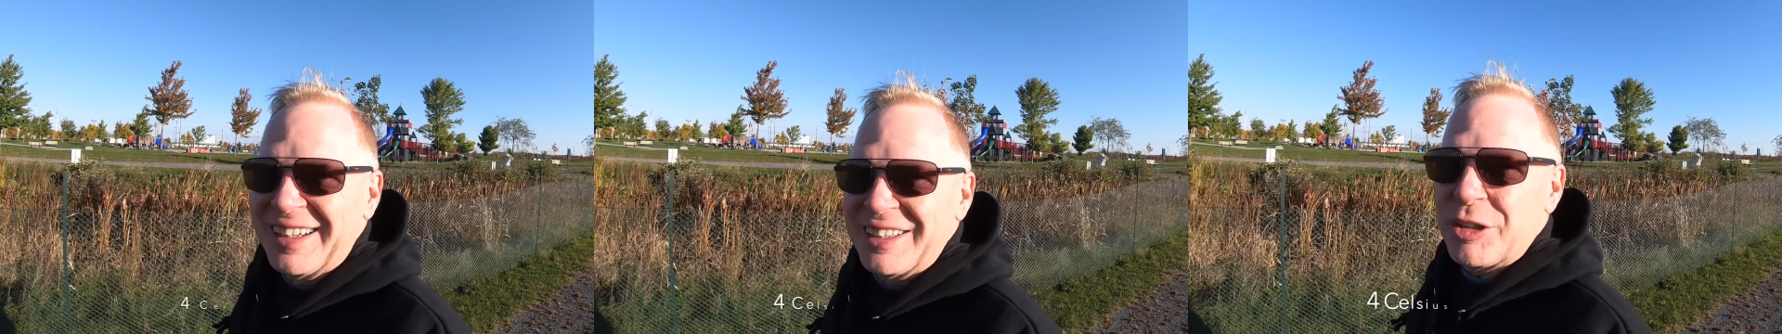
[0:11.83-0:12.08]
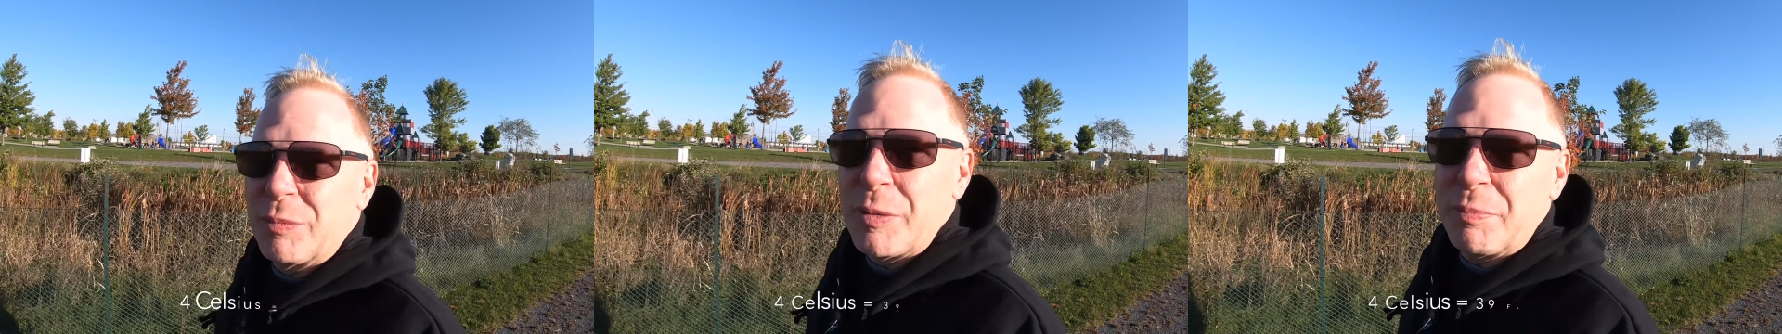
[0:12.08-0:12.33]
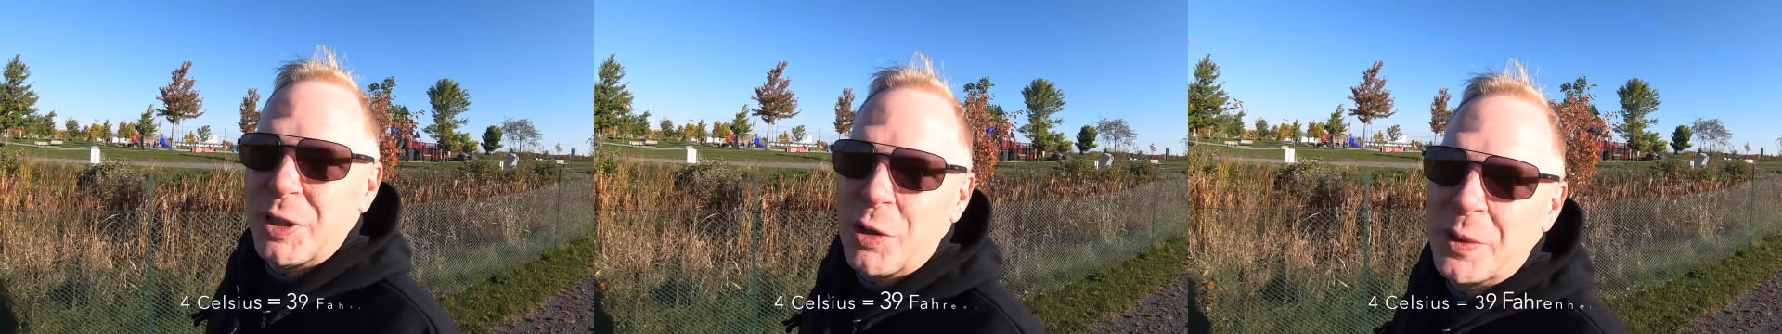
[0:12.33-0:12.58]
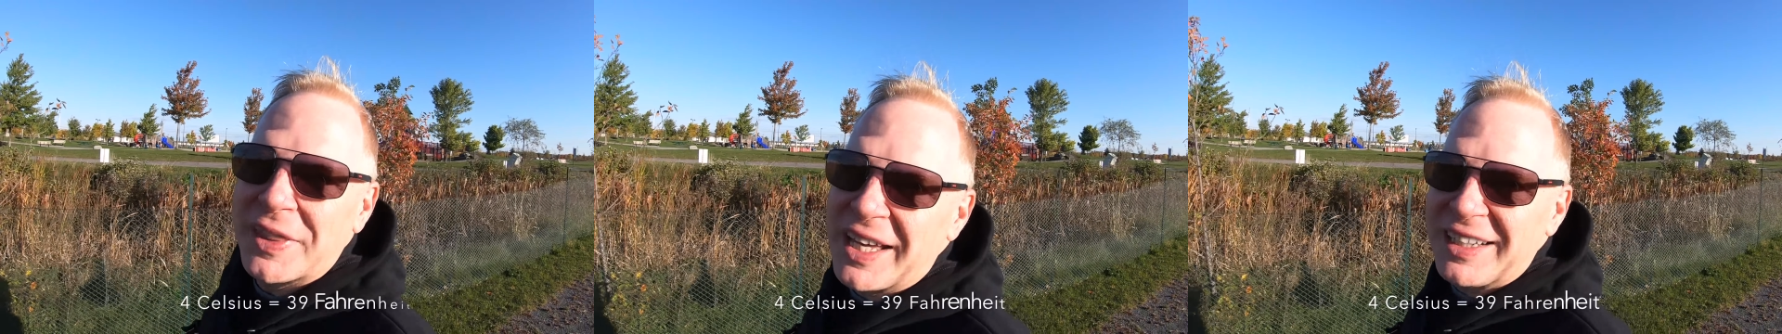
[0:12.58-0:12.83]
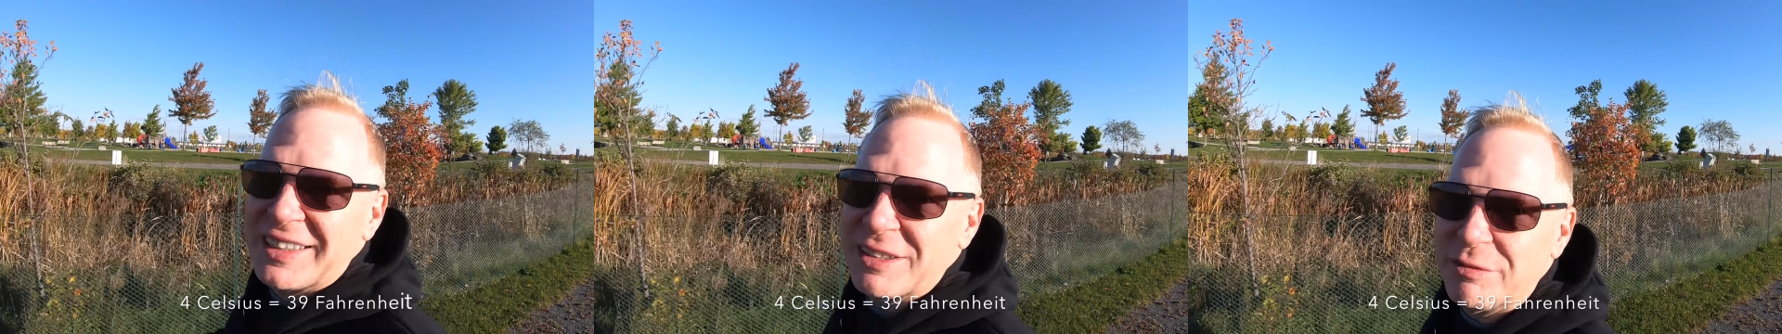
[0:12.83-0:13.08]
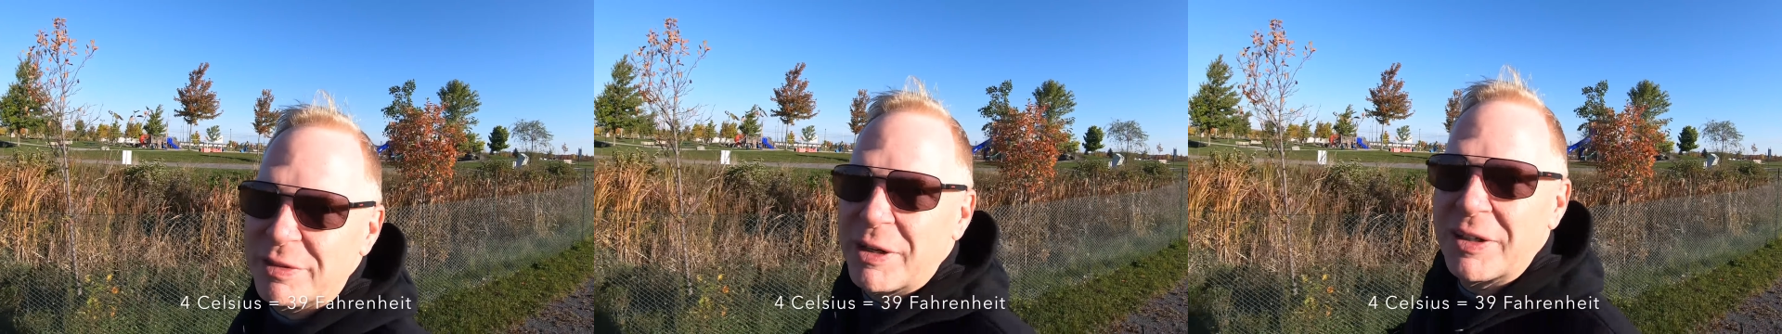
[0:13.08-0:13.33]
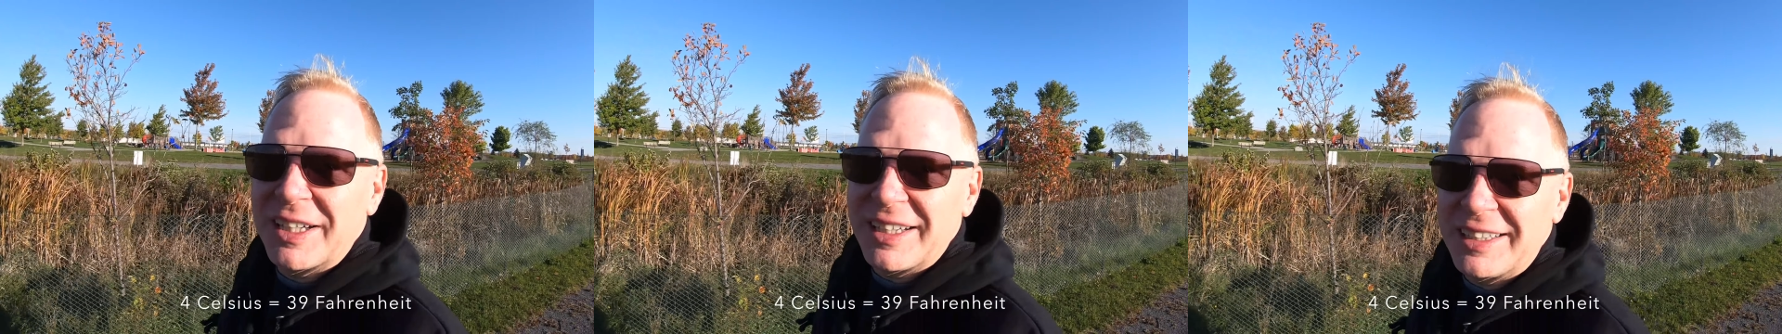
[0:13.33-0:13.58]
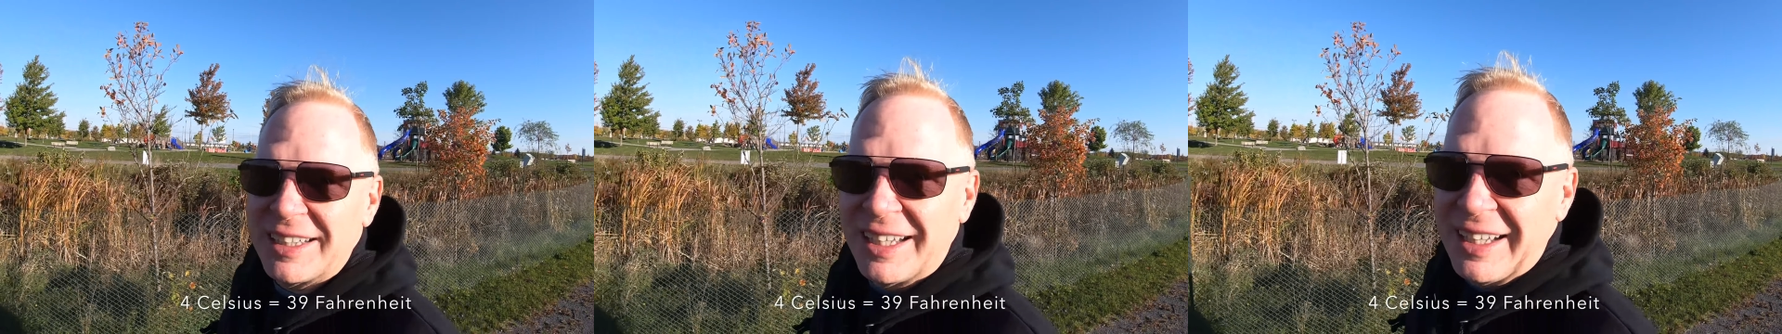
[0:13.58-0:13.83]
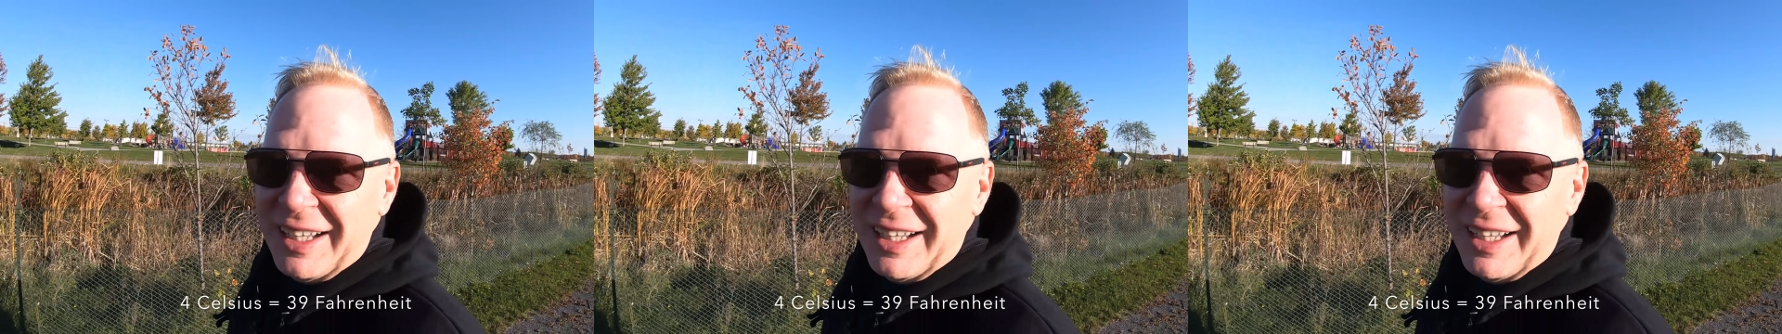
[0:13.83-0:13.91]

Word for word: So I'll put below what that is in Fahrenheit.